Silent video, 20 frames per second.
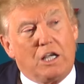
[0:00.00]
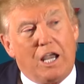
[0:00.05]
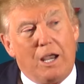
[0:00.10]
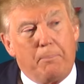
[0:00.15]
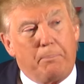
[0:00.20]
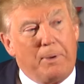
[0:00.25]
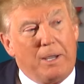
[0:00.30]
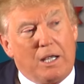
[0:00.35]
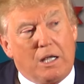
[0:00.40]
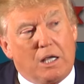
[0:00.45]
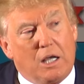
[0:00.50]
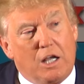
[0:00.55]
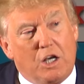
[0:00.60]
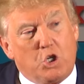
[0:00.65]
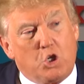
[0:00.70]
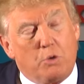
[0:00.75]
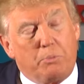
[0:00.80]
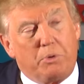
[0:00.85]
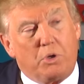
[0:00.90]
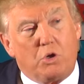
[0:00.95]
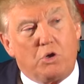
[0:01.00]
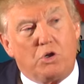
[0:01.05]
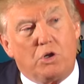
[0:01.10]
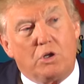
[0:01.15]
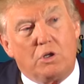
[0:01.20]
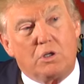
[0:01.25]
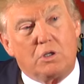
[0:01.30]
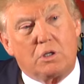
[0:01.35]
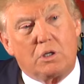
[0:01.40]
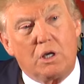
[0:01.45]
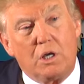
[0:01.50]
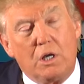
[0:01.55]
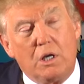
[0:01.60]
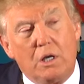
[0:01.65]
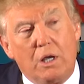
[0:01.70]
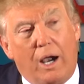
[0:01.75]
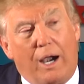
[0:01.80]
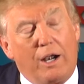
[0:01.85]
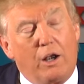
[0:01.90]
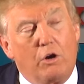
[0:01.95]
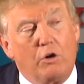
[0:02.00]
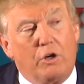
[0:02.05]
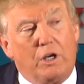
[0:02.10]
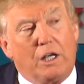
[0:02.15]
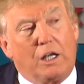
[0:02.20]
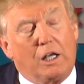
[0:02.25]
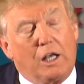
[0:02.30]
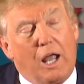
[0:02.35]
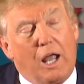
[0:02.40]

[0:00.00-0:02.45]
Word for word: campaign contributions. I don't need